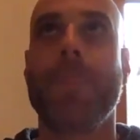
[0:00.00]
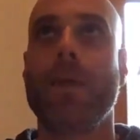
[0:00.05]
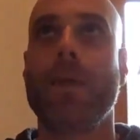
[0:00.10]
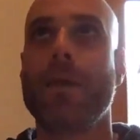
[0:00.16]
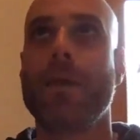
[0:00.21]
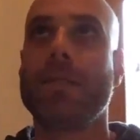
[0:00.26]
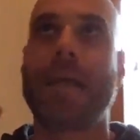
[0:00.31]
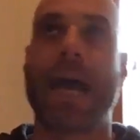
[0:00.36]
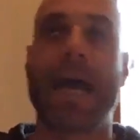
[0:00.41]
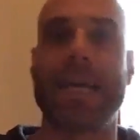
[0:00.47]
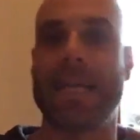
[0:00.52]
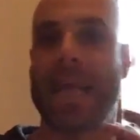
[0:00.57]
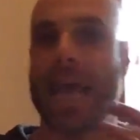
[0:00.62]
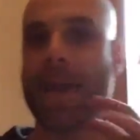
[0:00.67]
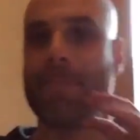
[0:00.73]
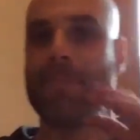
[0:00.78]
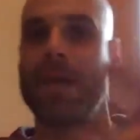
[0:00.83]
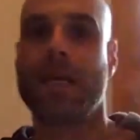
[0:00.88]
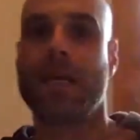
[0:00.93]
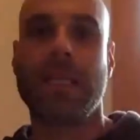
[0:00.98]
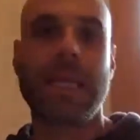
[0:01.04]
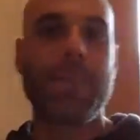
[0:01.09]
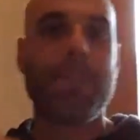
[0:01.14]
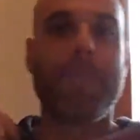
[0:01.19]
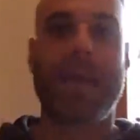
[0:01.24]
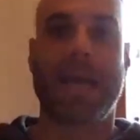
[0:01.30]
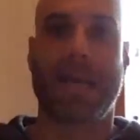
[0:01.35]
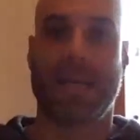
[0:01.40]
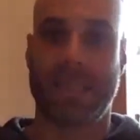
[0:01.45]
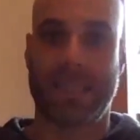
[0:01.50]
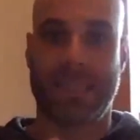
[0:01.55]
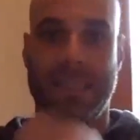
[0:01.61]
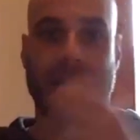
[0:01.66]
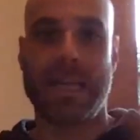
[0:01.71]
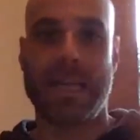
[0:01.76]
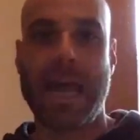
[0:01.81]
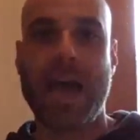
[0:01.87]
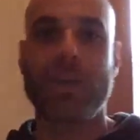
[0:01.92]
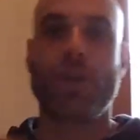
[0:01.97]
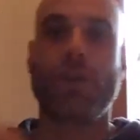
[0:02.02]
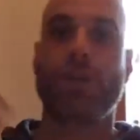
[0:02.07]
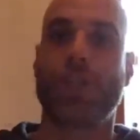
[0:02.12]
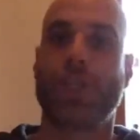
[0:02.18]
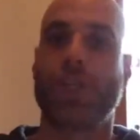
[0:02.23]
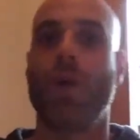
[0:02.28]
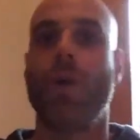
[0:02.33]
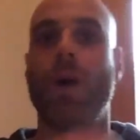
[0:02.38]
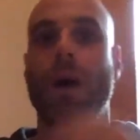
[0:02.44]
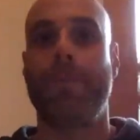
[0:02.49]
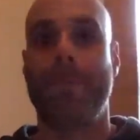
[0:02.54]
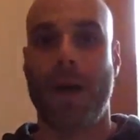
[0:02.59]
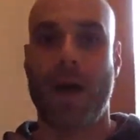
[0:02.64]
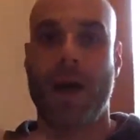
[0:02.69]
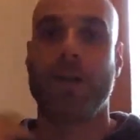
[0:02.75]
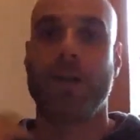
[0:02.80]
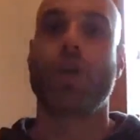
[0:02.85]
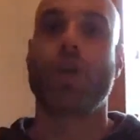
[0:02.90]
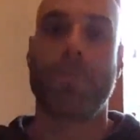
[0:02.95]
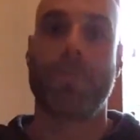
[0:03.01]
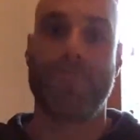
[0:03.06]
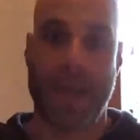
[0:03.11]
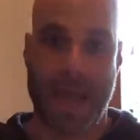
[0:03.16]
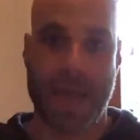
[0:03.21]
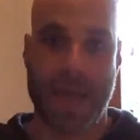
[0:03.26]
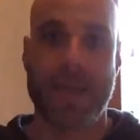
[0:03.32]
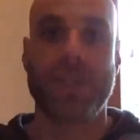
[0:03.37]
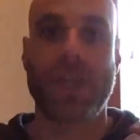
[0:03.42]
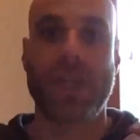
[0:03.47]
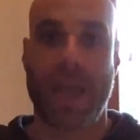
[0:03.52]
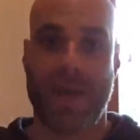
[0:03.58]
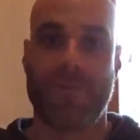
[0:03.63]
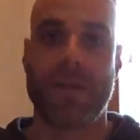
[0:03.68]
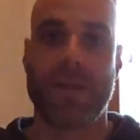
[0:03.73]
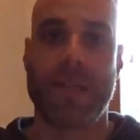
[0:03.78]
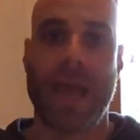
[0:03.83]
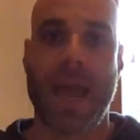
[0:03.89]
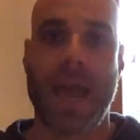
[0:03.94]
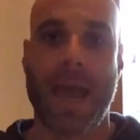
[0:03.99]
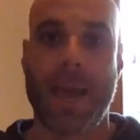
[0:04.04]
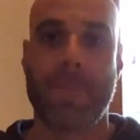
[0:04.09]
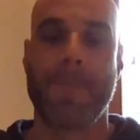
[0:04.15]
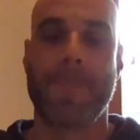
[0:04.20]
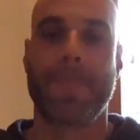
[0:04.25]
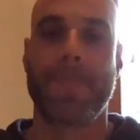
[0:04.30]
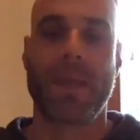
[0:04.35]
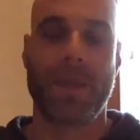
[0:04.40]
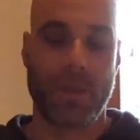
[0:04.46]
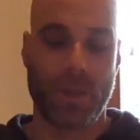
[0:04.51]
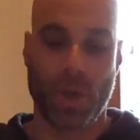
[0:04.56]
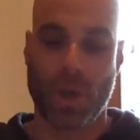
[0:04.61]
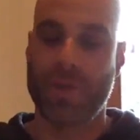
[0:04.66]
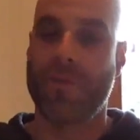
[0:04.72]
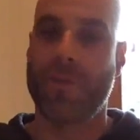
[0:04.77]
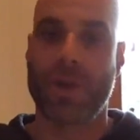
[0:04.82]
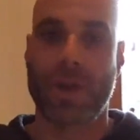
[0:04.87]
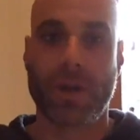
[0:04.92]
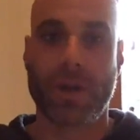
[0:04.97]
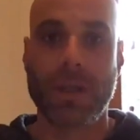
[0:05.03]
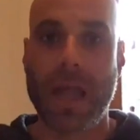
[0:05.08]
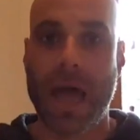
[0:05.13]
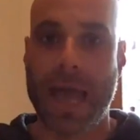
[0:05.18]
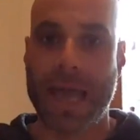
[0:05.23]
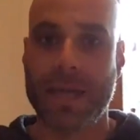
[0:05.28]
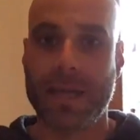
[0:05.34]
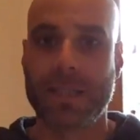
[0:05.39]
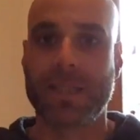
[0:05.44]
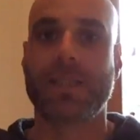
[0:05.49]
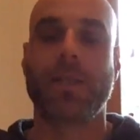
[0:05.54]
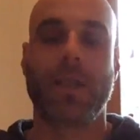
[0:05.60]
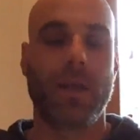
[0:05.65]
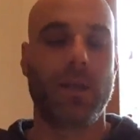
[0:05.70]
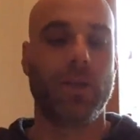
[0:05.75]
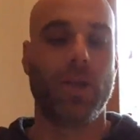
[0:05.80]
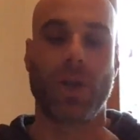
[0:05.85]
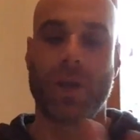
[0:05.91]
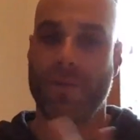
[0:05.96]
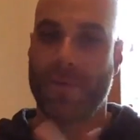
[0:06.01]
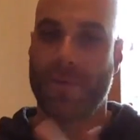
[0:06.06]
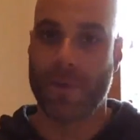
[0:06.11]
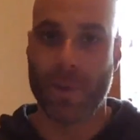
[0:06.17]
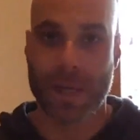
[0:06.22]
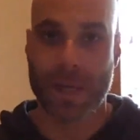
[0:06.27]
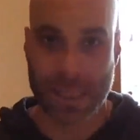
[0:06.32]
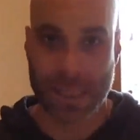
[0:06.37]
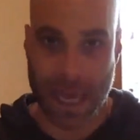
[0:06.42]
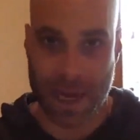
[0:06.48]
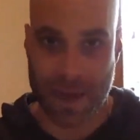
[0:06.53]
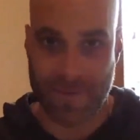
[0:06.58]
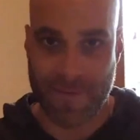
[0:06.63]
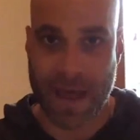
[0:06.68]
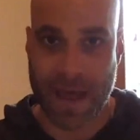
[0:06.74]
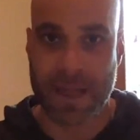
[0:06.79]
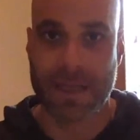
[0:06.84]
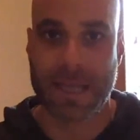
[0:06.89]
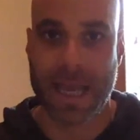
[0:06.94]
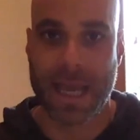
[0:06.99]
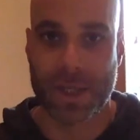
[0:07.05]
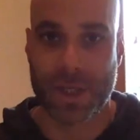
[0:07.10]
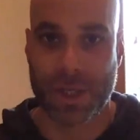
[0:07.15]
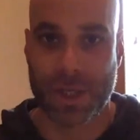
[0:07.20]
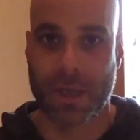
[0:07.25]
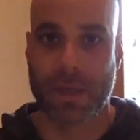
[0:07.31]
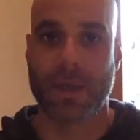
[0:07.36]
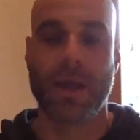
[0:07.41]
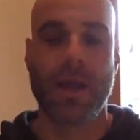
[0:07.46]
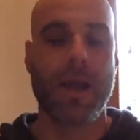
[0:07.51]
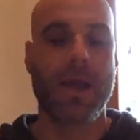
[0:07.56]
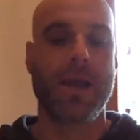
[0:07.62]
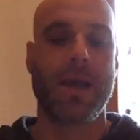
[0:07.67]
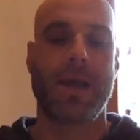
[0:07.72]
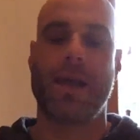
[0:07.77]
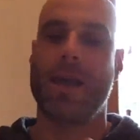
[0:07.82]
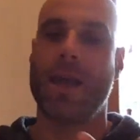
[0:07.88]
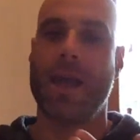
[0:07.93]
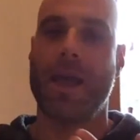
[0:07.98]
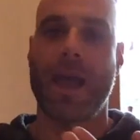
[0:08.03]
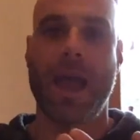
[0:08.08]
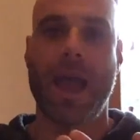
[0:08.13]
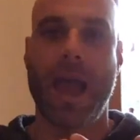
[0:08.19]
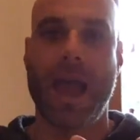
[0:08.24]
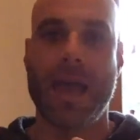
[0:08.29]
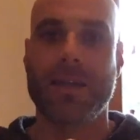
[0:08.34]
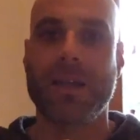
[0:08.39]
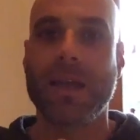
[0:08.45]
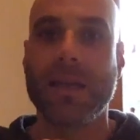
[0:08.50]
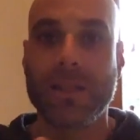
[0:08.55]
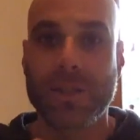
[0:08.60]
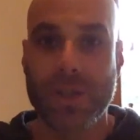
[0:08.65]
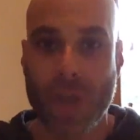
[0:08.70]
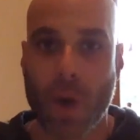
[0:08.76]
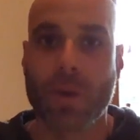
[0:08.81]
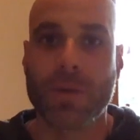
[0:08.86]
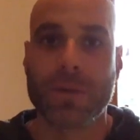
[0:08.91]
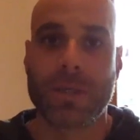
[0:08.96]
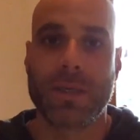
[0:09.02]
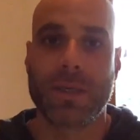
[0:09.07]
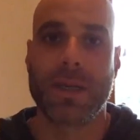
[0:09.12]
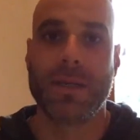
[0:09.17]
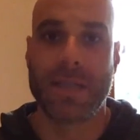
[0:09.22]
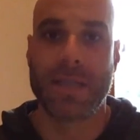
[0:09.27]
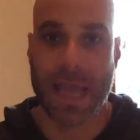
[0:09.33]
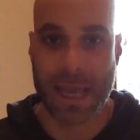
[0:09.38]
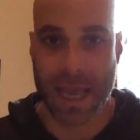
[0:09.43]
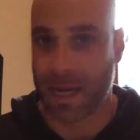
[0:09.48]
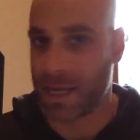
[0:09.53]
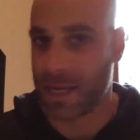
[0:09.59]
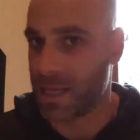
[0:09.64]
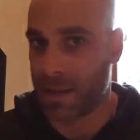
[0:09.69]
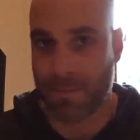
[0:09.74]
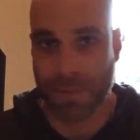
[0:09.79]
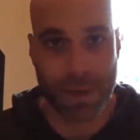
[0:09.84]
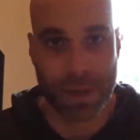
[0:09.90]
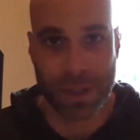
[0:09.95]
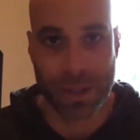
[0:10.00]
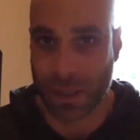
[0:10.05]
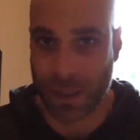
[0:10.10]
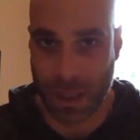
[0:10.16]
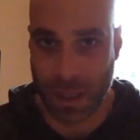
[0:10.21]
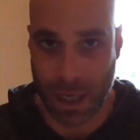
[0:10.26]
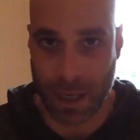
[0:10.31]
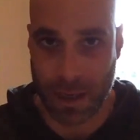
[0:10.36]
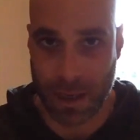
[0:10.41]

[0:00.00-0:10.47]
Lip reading: dynamically mixed in how you show up on your page every day. Look for your likes, look for what's getting validation, and don't take anything personally,